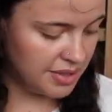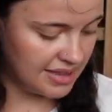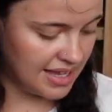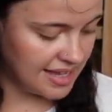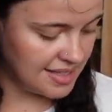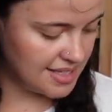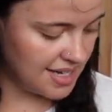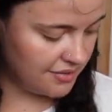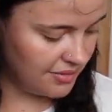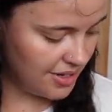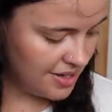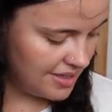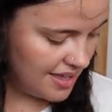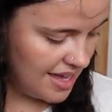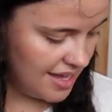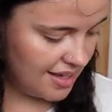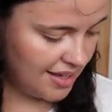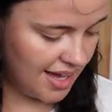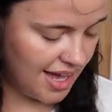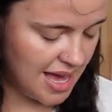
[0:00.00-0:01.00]
but that's
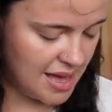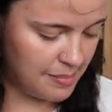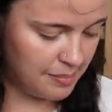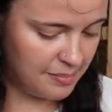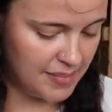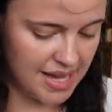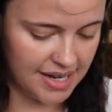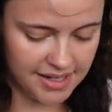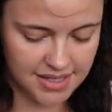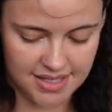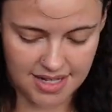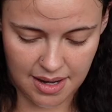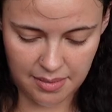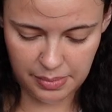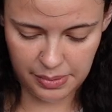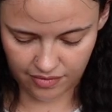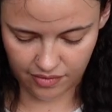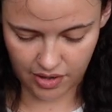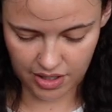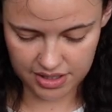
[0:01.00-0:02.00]
everything I picked
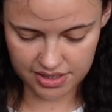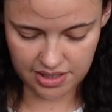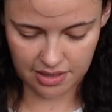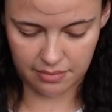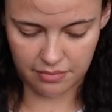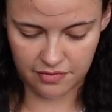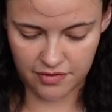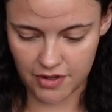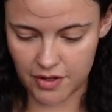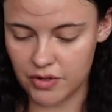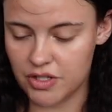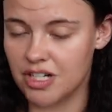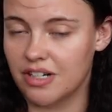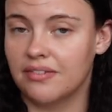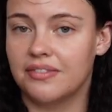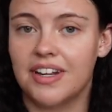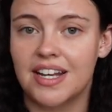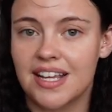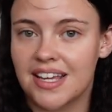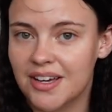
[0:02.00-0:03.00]
up for some future
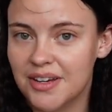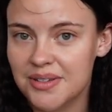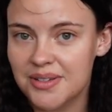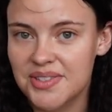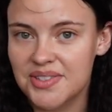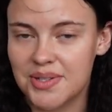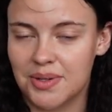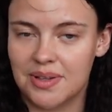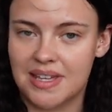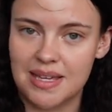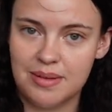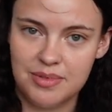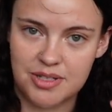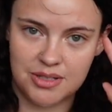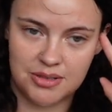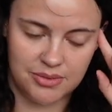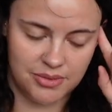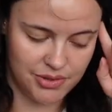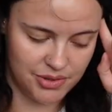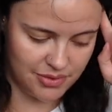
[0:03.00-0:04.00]
videos, so keep
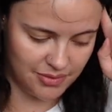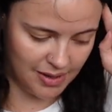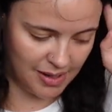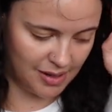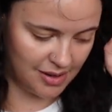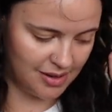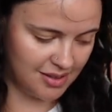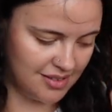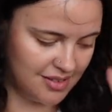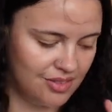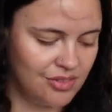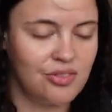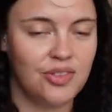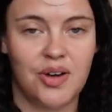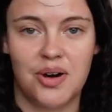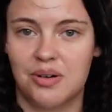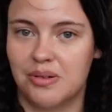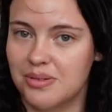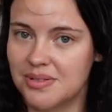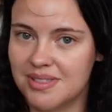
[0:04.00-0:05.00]
tuned for
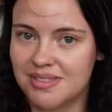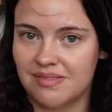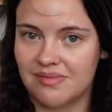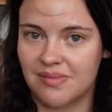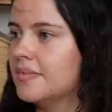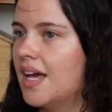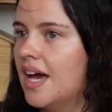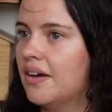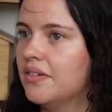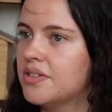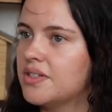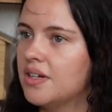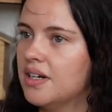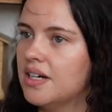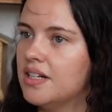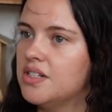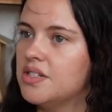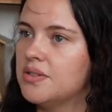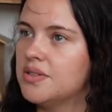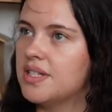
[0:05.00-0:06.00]
those. I was going
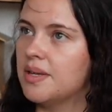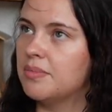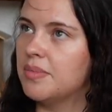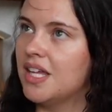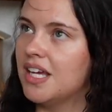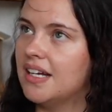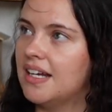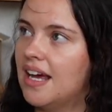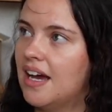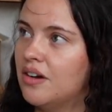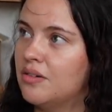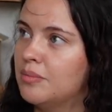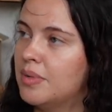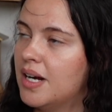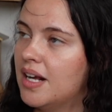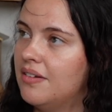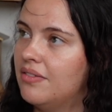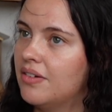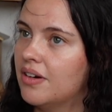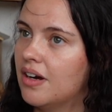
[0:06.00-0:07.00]
to do something now, but
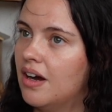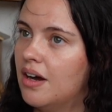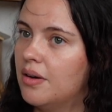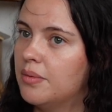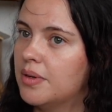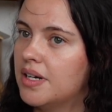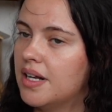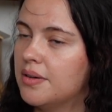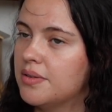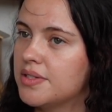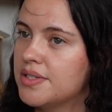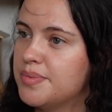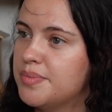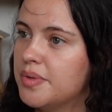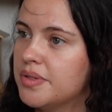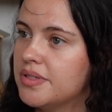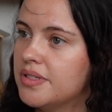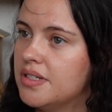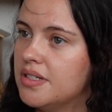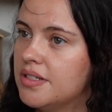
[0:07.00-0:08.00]
I forgot what I was
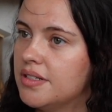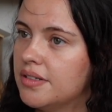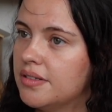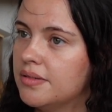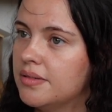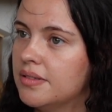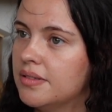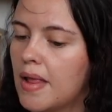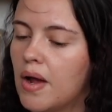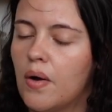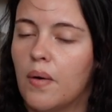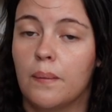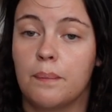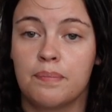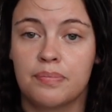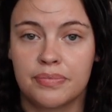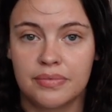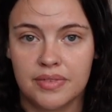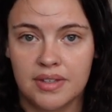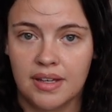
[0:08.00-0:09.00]
supposed to do. Oh,
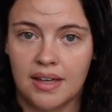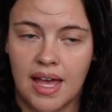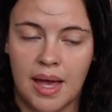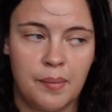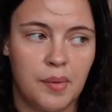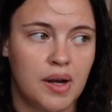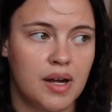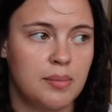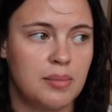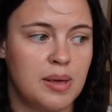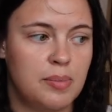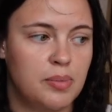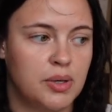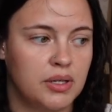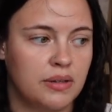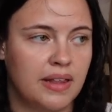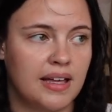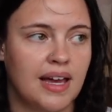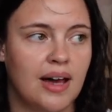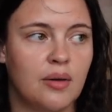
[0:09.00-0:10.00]
I'm going to be
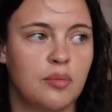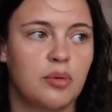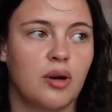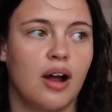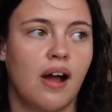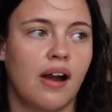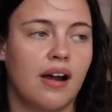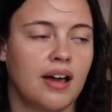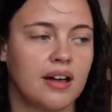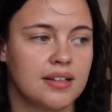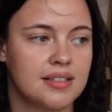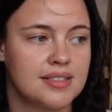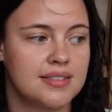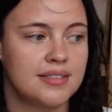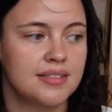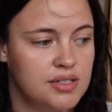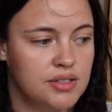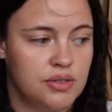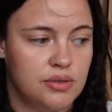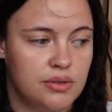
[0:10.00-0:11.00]
pulling out products
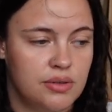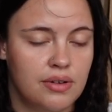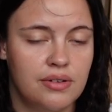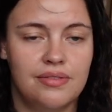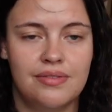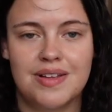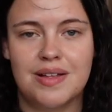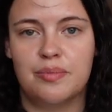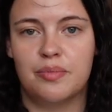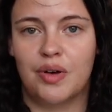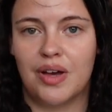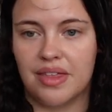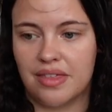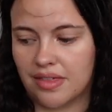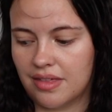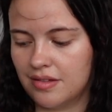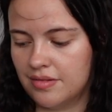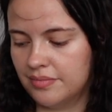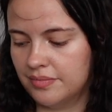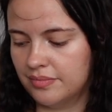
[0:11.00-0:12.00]
to film with
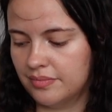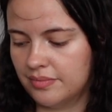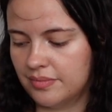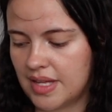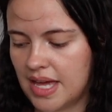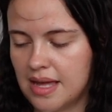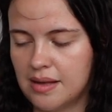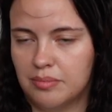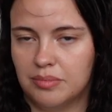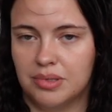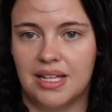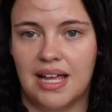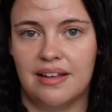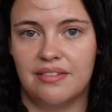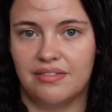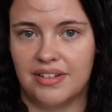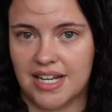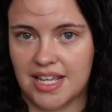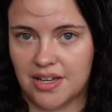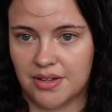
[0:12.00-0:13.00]
and plan
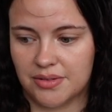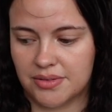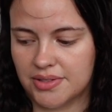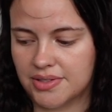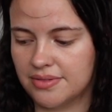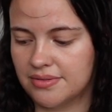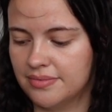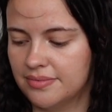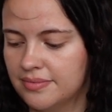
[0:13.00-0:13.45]
videos